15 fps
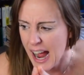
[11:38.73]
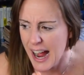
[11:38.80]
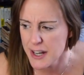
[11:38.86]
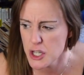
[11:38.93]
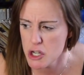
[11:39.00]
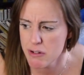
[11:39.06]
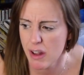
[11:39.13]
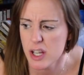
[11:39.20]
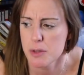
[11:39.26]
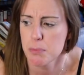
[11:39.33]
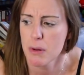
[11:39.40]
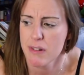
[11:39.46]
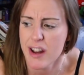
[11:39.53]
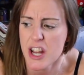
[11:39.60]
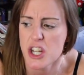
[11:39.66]
and your
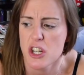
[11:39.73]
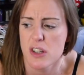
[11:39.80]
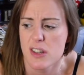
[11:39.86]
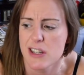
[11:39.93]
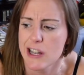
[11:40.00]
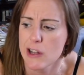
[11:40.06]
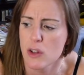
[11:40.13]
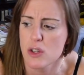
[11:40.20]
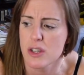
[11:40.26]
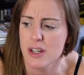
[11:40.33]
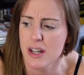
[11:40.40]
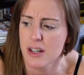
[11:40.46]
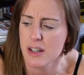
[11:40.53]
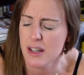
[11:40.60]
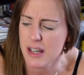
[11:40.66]
exploration skills
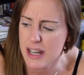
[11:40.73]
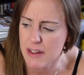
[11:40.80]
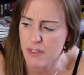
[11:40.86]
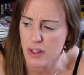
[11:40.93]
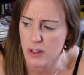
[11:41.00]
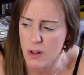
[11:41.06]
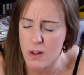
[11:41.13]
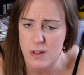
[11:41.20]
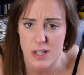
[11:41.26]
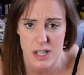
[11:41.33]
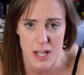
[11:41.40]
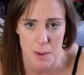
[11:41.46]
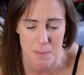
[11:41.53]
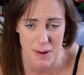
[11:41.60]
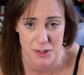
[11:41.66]
can leave a lot to
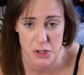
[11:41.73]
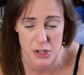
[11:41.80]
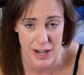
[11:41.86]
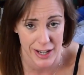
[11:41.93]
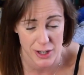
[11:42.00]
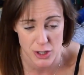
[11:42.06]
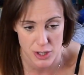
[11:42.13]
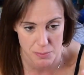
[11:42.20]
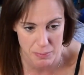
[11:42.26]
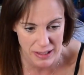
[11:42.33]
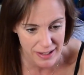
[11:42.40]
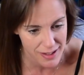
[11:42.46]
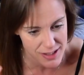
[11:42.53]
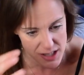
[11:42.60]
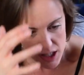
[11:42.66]
the imagination,
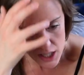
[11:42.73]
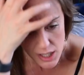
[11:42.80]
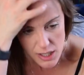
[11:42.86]
because